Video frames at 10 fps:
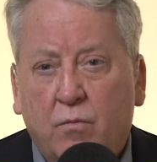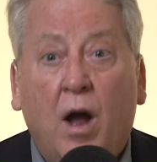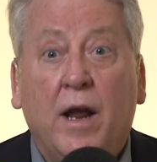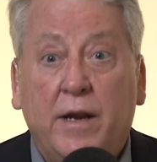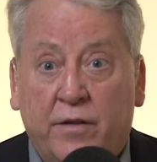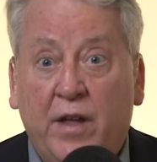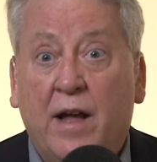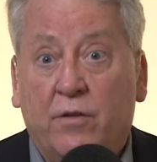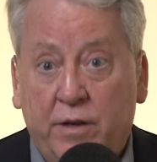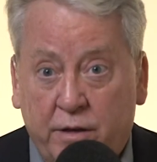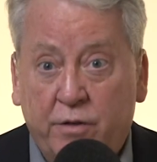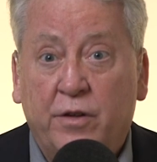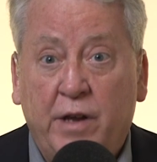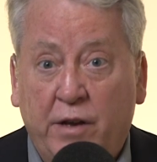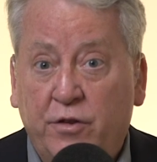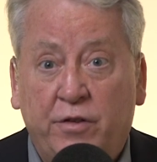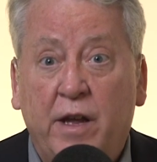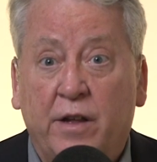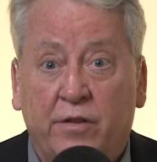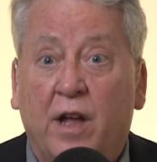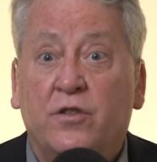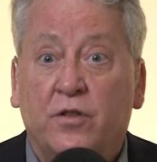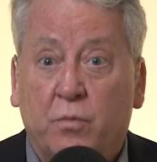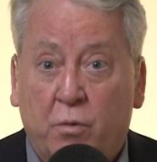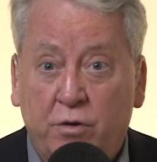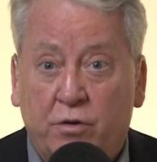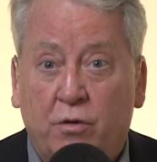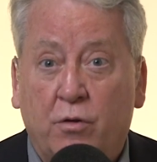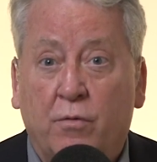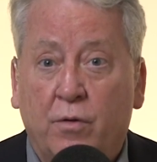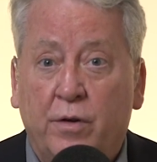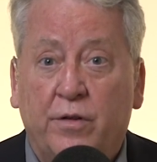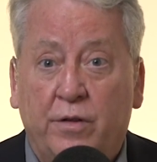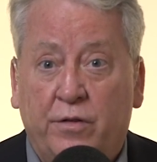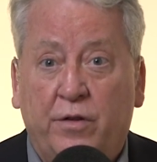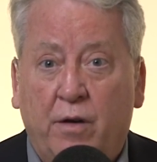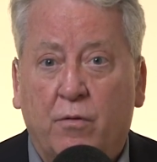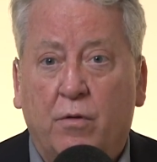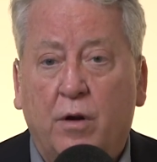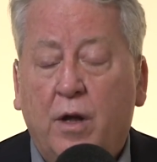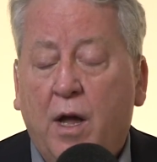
Right, exactly. Because as you say, it's not just one turnover, it's several.